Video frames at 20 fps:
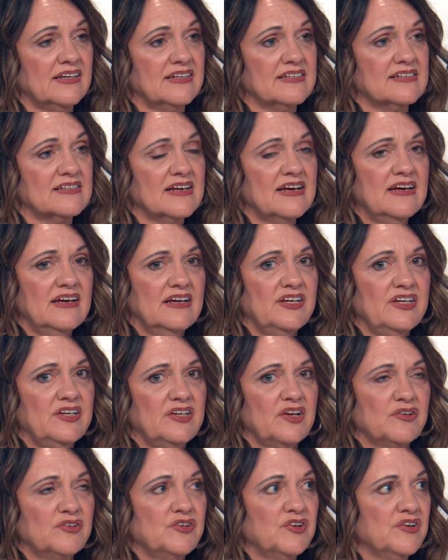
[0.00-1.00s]
Mm -hmm. Is you
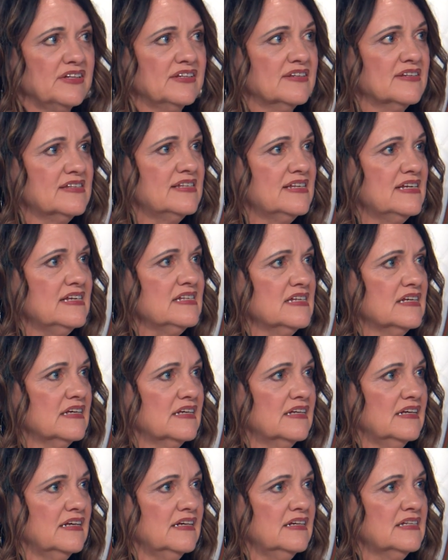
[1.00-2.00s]
know during the
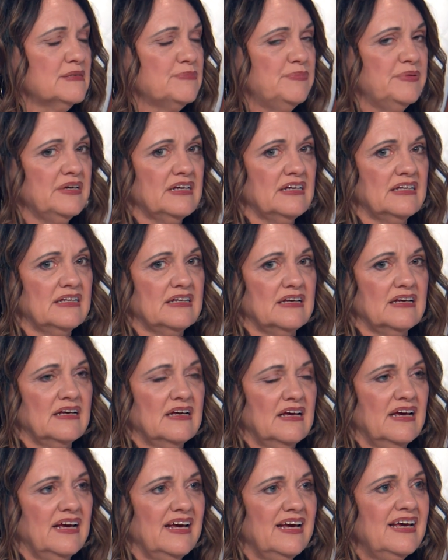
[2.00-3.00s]
season, it's been
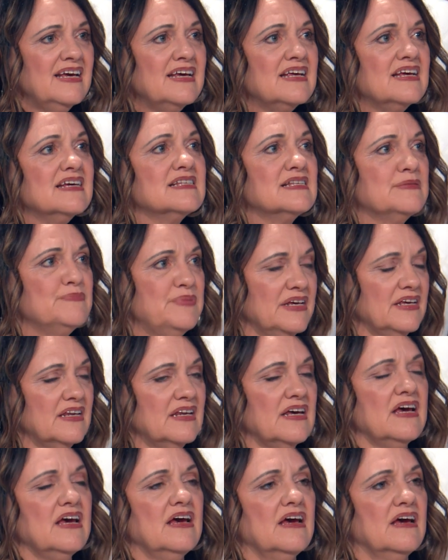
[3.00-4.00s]
it has
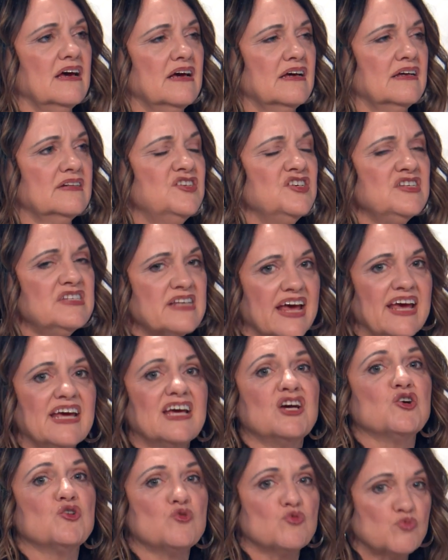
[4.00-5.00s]
been just a
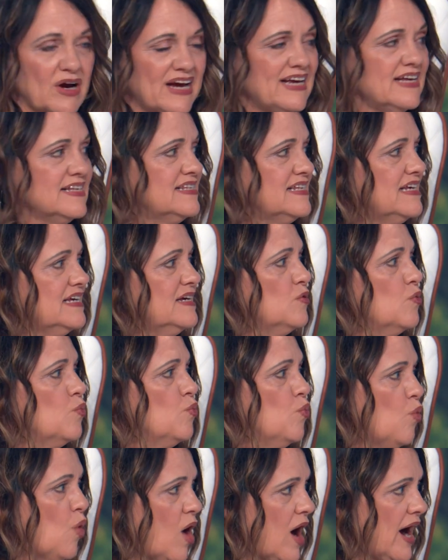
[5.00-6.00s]
crazy, yeah.
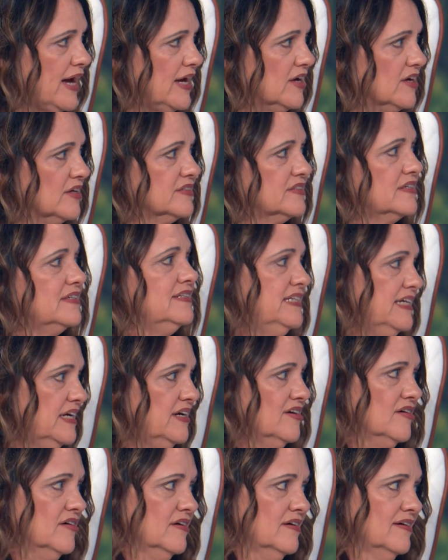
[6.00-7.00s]
wild
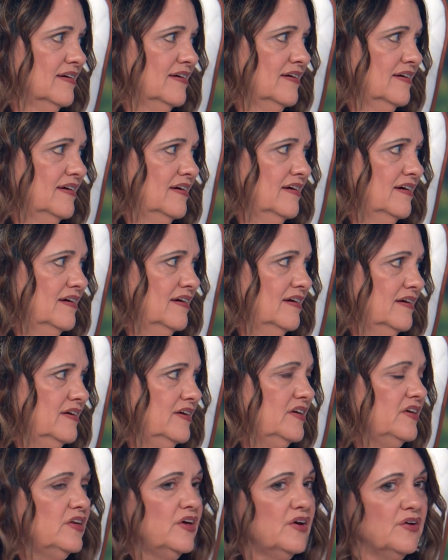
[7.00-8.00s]
year. Yeah
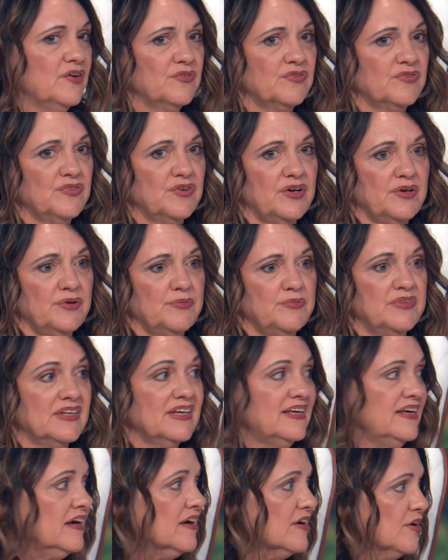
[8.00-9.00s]
you know, from the
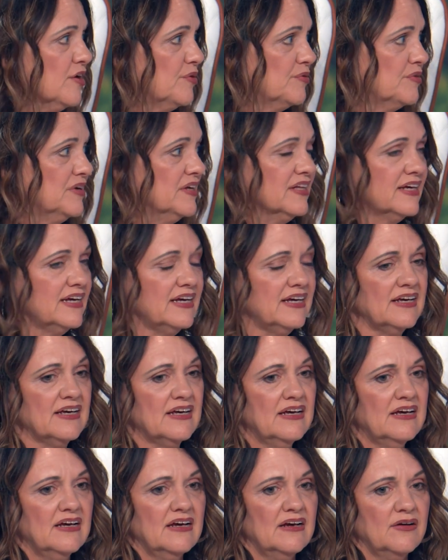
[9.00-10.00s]
get-go, really, right.